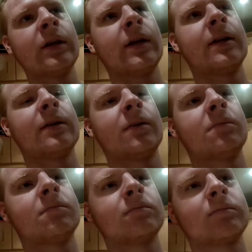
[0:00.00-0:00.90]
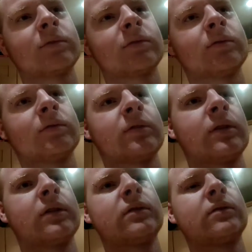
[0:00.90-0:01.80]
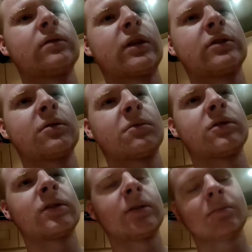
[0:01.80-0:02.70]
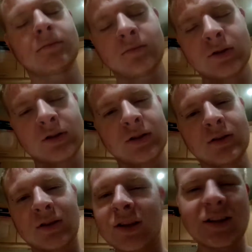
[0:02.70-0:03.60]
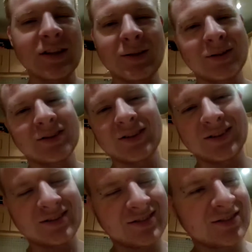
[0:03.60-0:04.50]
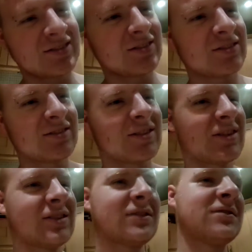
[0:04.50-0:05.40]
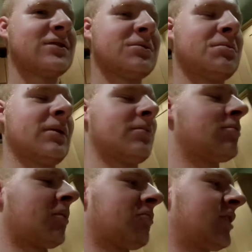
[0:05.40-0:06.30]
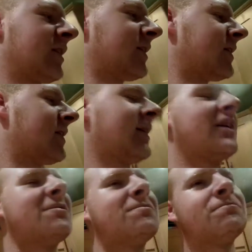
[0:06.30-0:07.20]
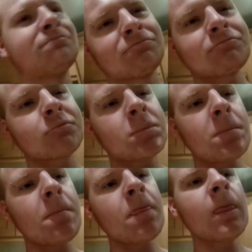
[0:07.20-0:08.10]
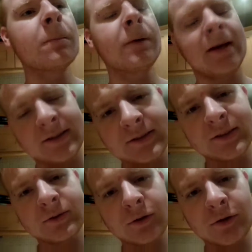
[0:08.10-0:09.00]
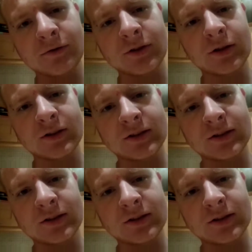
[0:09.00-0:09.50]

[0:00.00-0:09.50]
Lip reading: end up, like, catch someone's sleep. I don't know, you know, it's like, no, it's a bit of a problem, really. But yeah, so that's all I've got for you guys